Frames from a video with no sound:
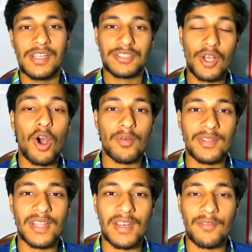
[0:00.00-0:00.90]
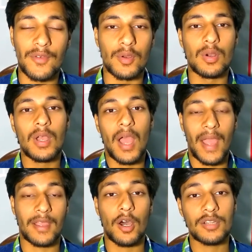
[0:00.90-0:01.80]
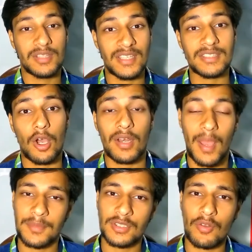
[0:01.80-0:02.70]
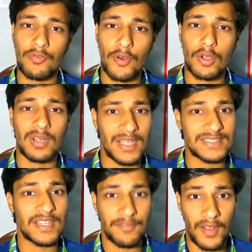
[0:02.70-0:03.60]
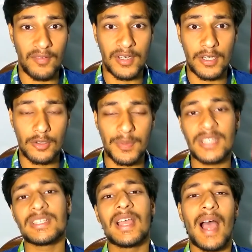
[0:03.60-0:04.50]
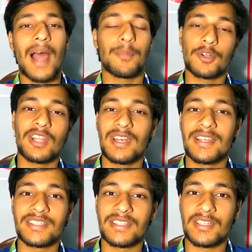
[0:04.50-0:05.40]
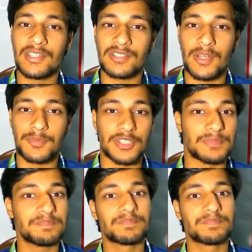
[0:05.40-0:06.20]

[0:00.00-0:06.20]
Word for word: So on with the review. I got this on Amazon for less than 500 rupees. I'll put the links in the description.